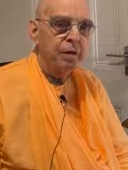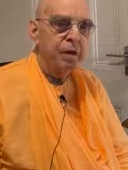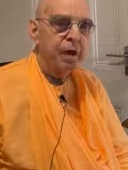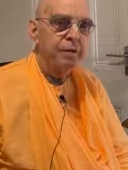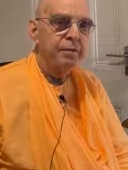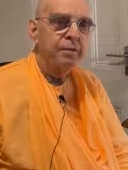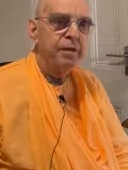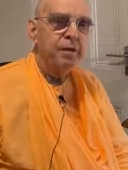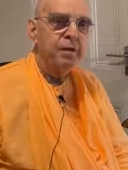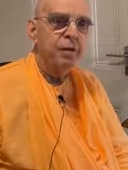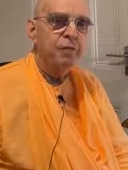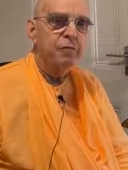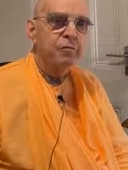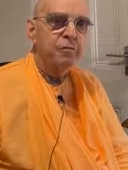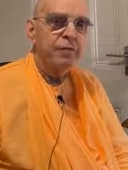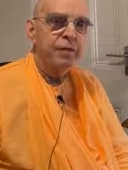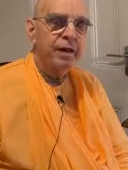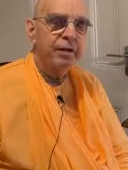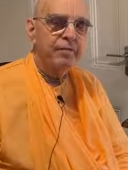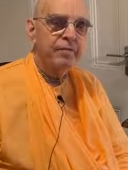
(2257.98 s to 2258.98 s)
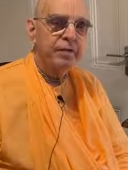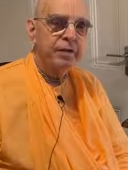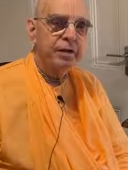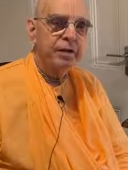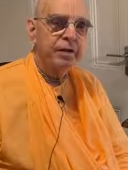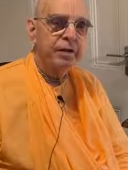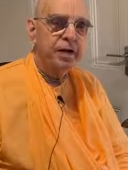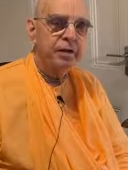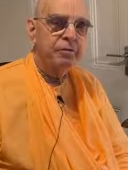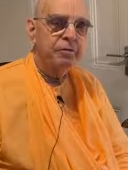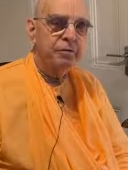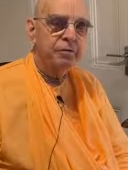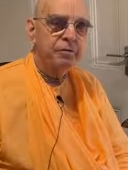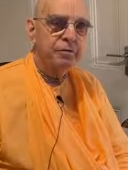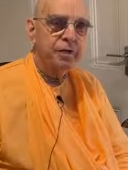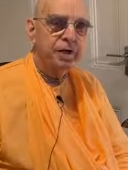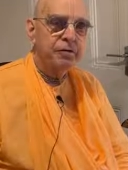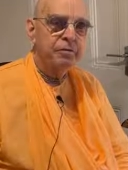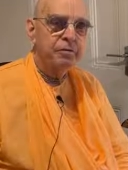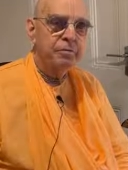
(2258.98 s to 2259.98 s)
Yeah, thank you for that very nice
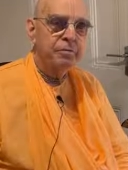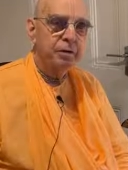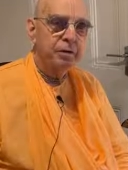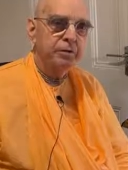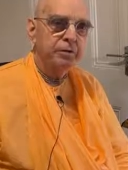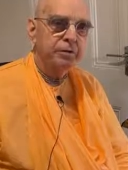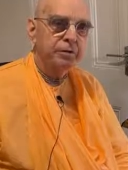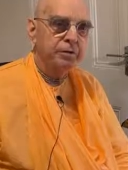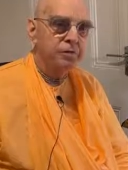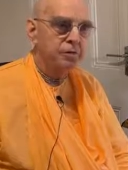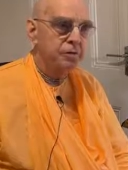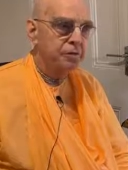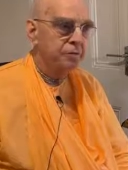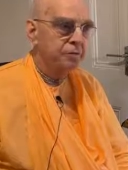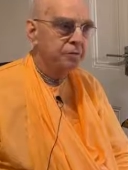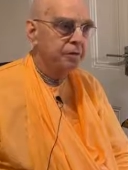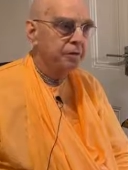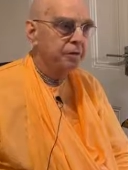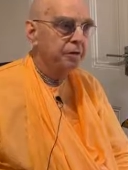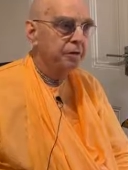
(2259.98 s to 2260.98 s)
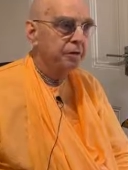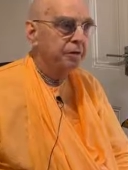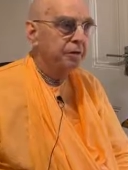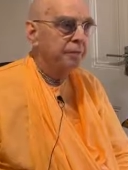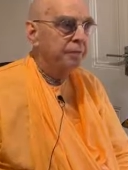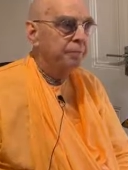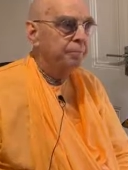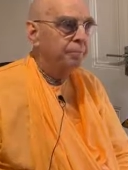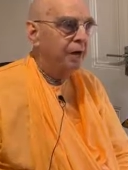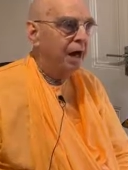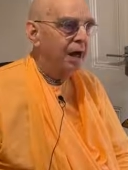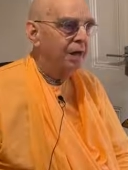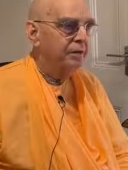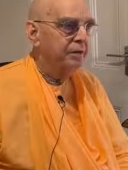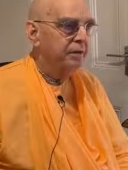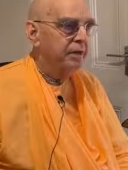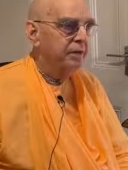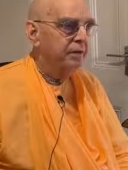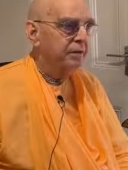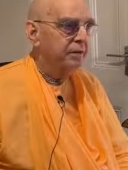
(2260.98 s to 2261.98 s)
reflection, Bhakti Christopher. I
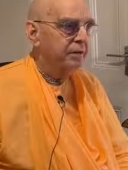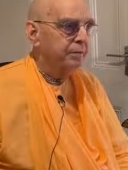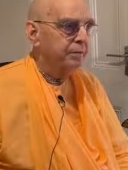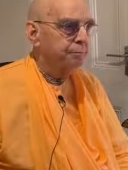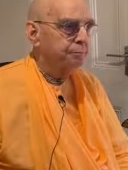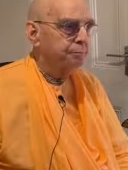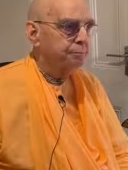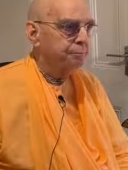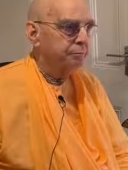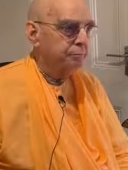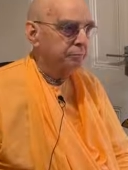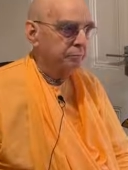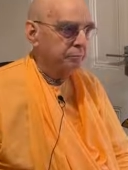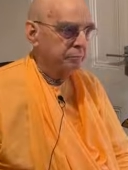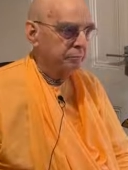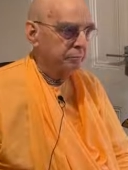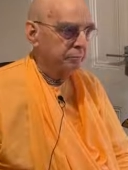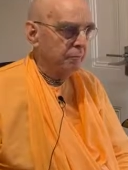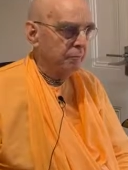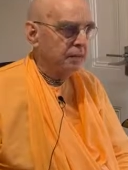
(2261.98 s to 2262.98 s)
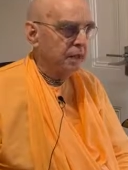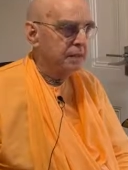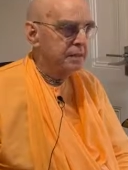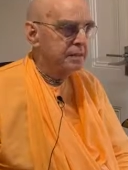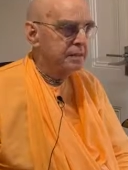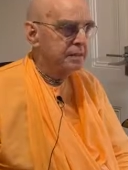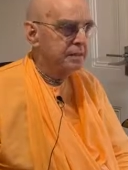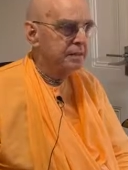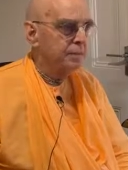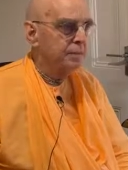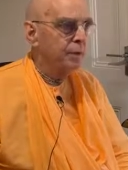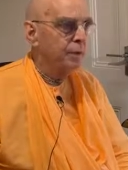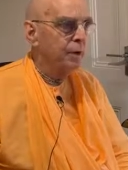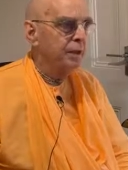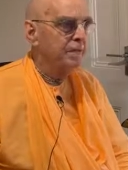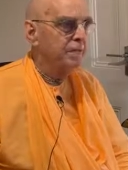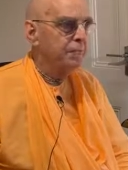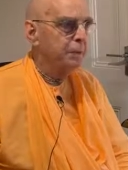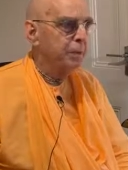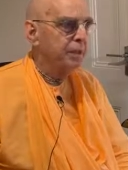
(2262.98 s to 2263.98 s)
think that a simple
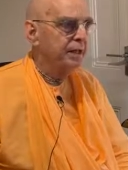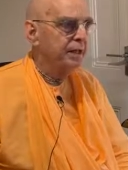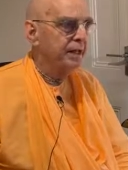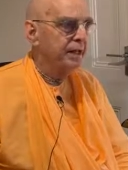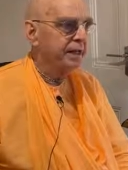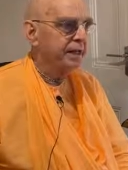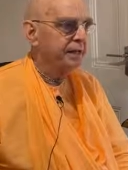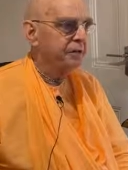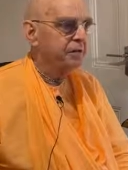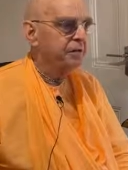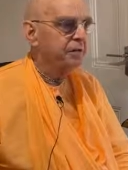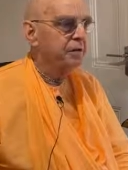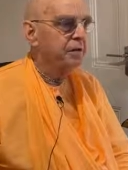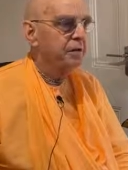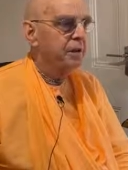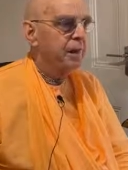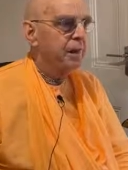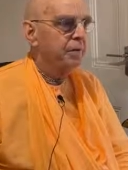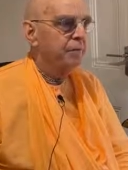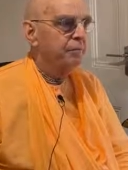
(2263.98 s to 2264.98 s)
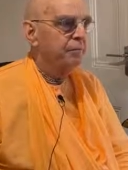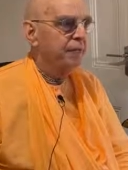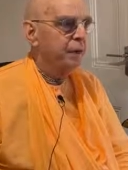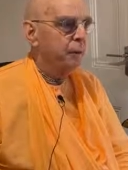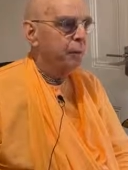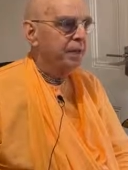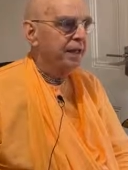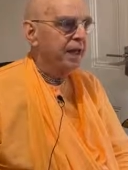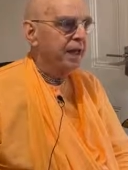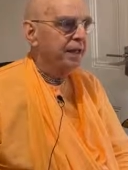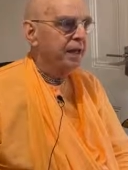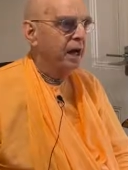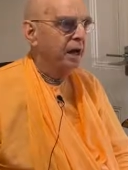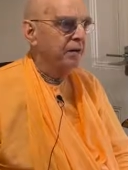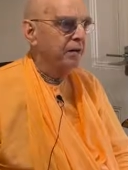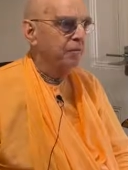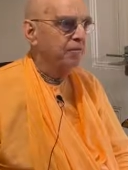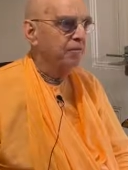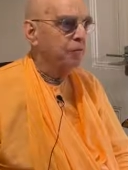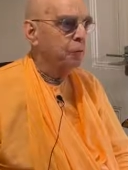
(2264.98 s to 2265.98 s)
way of putting it is that we
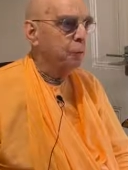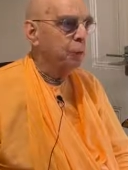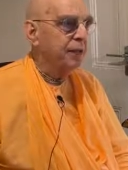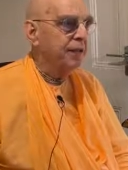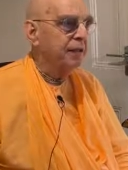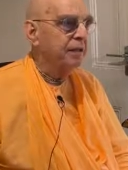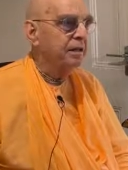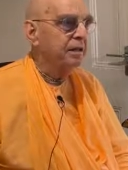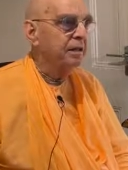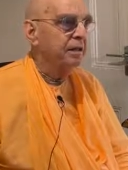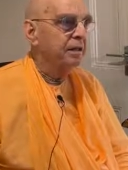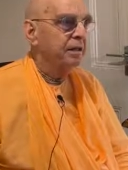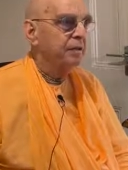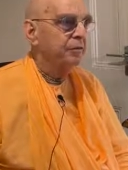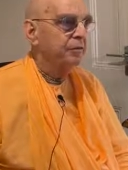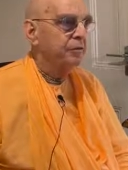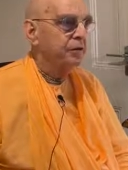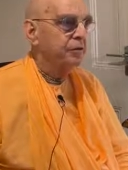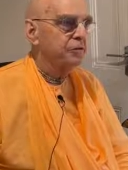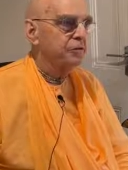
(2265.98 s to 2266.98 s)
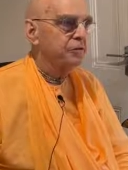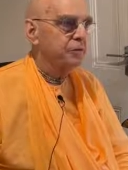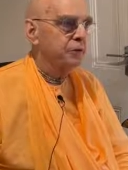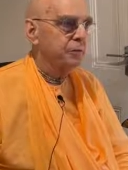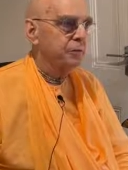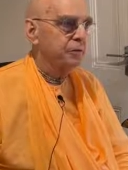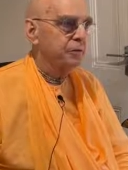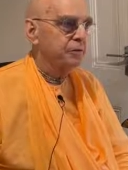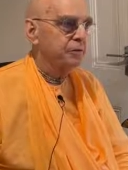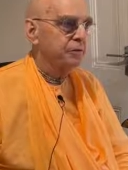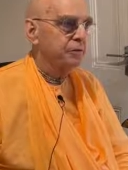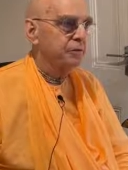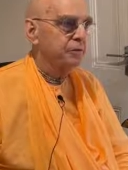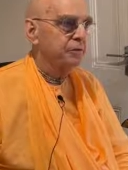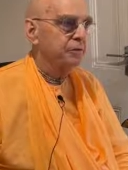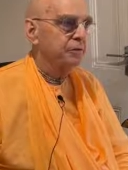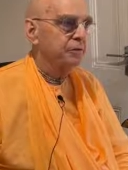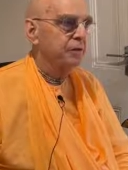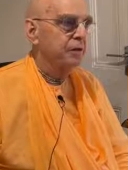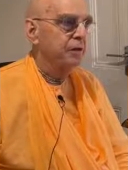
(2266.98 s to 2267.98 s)
cannot avoid the
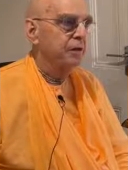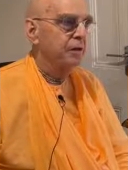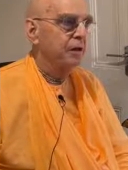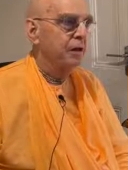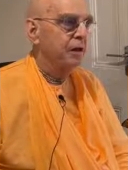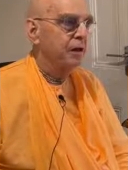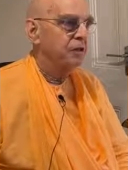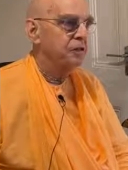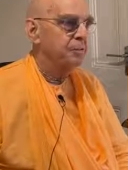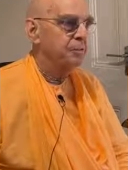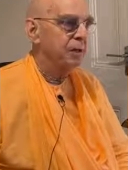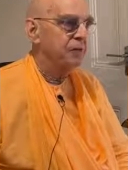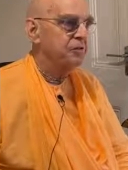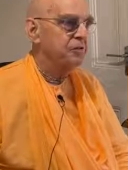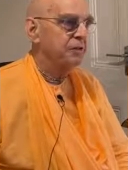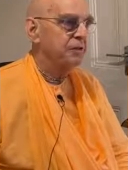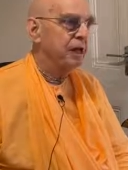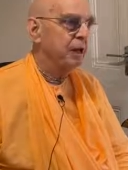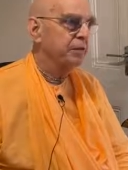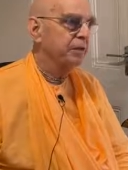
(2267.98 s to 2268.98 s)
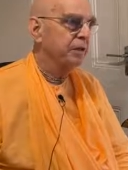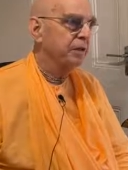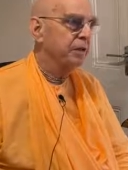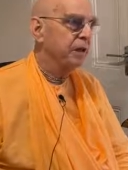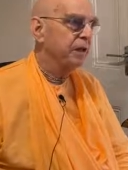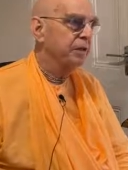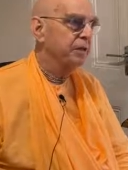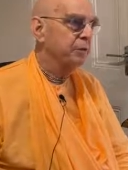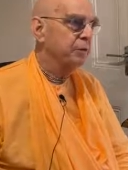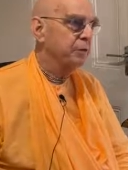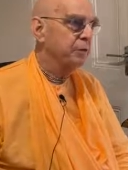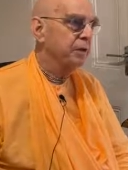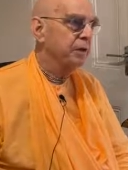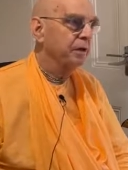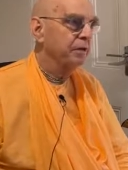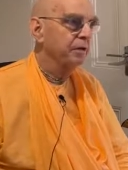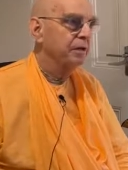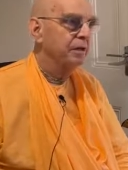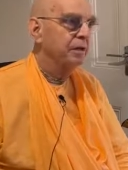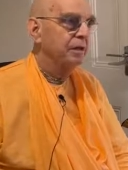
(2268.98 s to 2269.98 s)
disturbances, especially now in the Kali
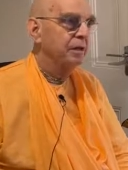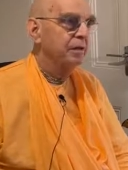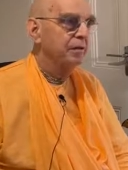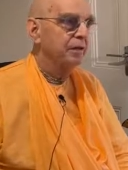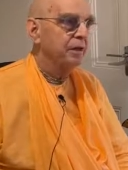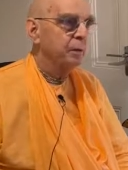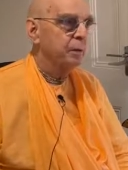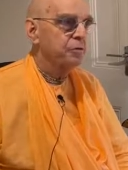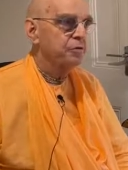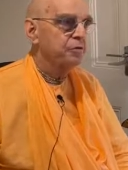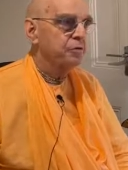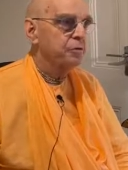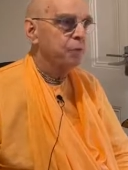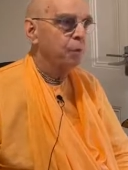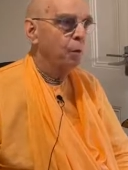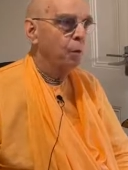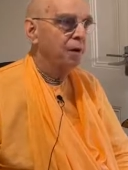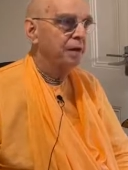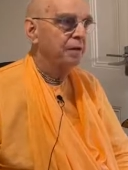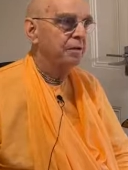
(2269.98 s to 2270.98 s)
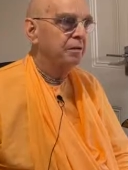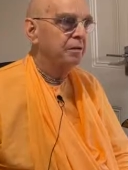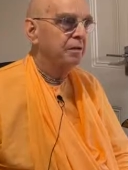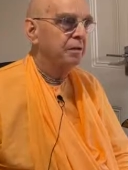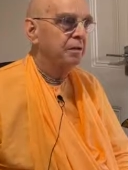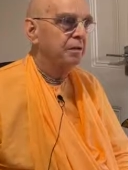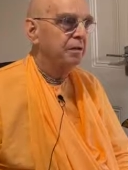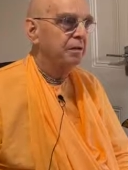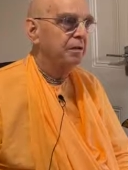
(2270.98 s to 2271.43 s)
Yuga. There was just one